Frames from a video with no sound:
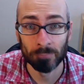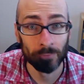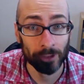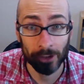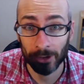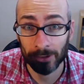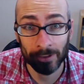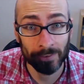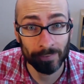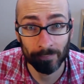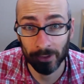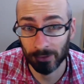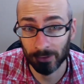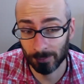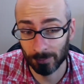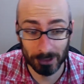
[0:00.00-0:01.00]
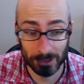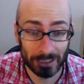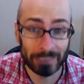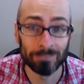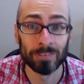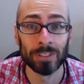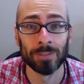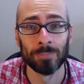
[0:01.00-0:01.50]
regardless of whether you
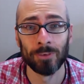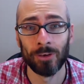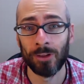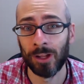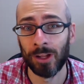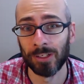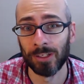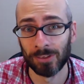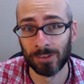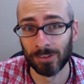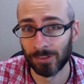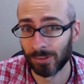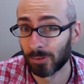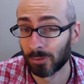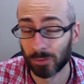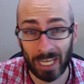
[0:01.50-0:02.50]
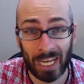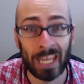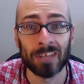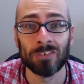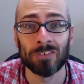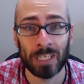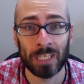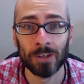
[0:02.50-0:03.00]
believe in them or not, are
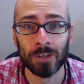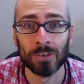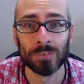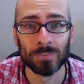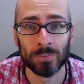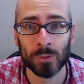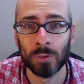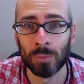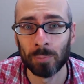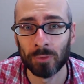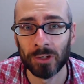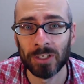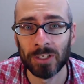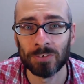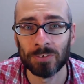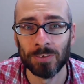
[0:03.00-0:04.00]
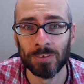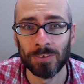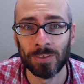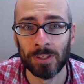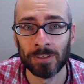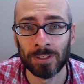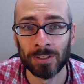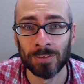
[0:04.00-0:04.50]
cash cows for corporations
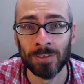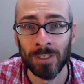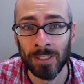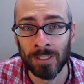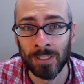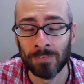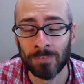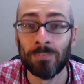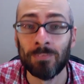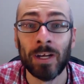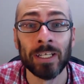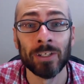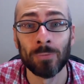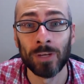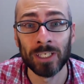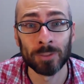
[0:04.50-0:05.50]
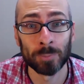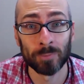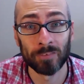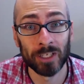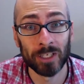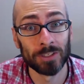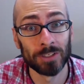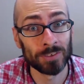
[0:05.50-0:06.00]
that can find a way to
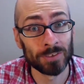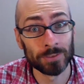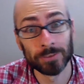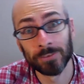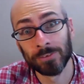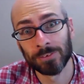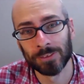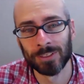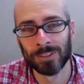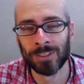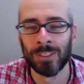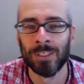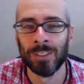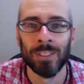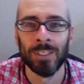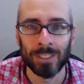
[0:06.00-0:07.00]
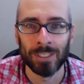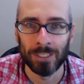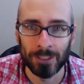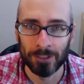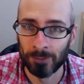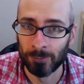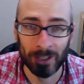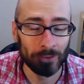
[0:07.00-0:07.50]
provide a solution,
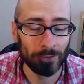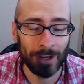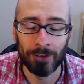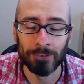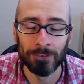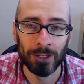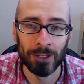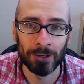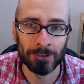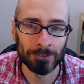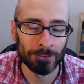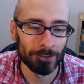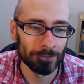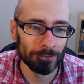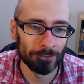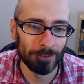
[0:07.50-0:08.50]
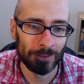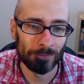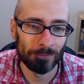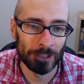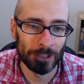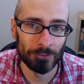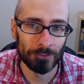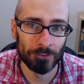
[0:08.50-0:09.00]
no matter how doctored,
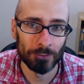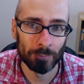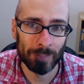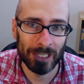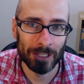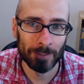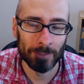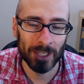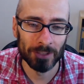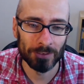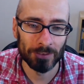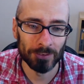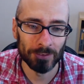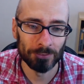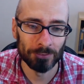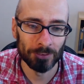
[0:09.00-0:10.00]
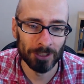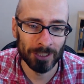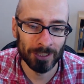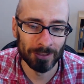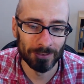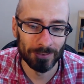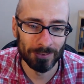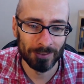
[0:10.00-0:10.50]
engineered, or made up that solution
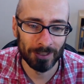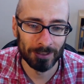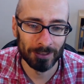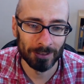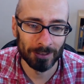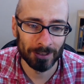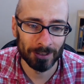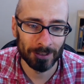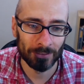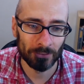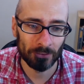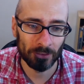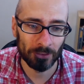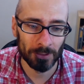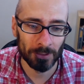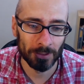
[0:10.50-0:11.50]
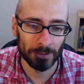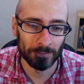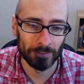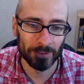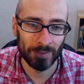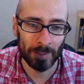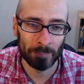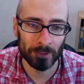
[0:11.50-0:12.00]
is. And here's just another
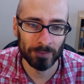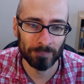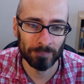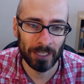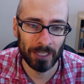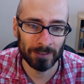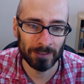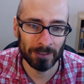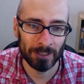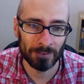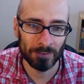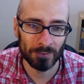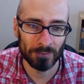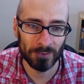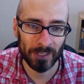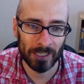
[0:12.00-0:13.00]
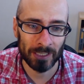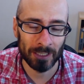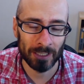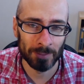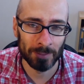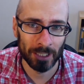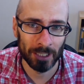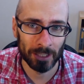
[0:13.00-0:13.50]
example of that. And as you say,
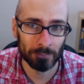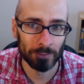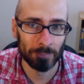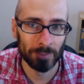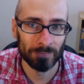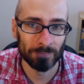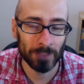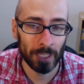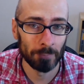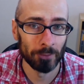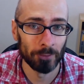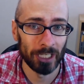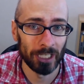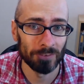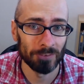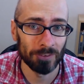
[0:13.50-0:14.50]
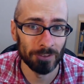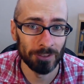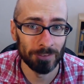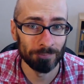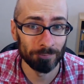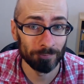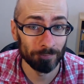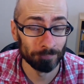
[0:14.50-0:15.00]
I mean, I would be flabbergasted
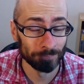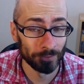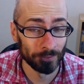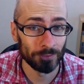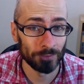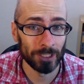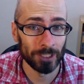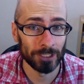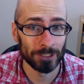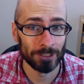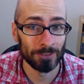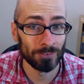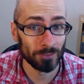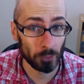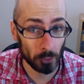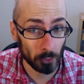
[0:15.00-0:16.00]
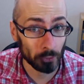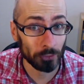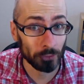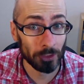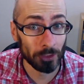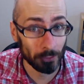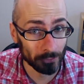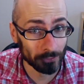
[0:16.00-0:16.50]
if Volkswagen is
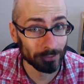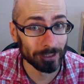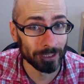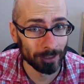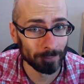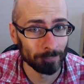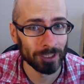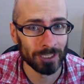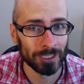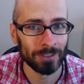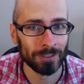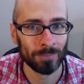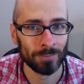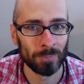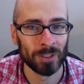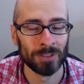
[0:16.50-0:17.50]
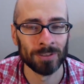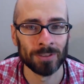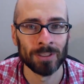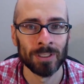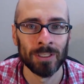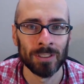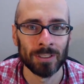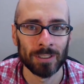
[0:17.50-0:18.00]
the only company that's been
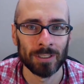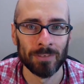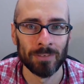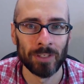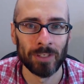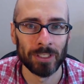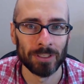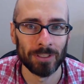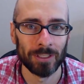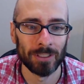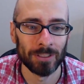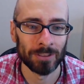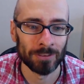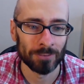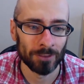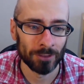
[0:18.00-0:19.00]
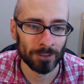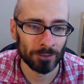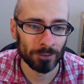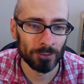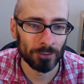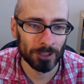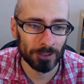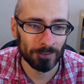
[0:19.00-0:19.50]

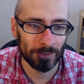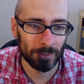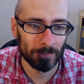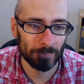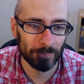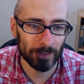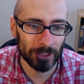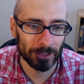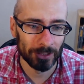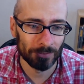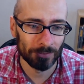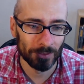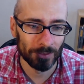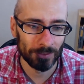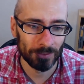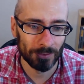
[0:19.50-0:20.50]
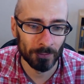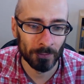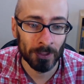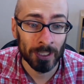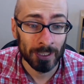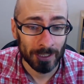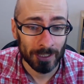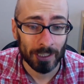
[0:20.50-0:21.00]
doing these types of violations.
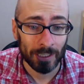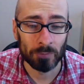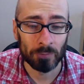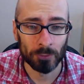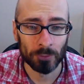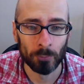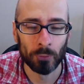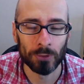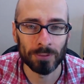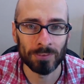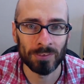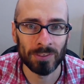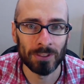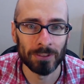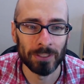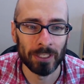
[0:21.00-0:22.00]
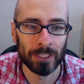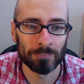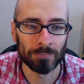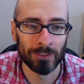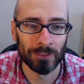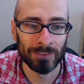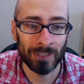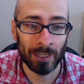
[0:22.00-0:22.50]
So I'm sure more to see on that
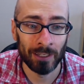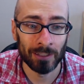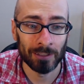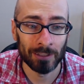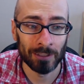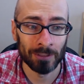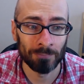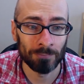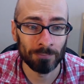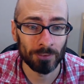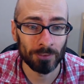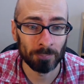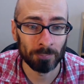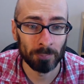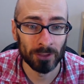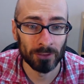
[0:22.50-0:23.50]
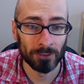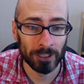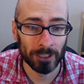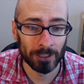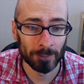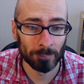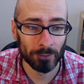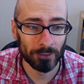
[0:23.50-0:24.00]
front. And I've just been
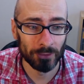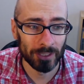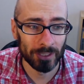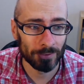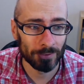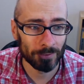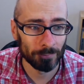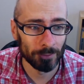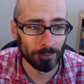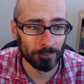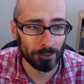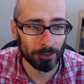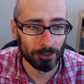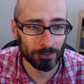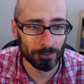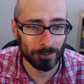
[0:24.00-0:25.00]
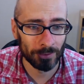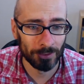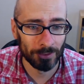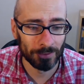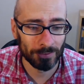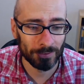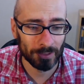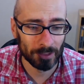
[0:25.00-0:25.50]
looking up the latest with regards to
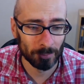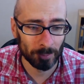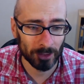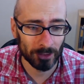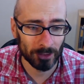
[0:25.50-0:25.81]
this. And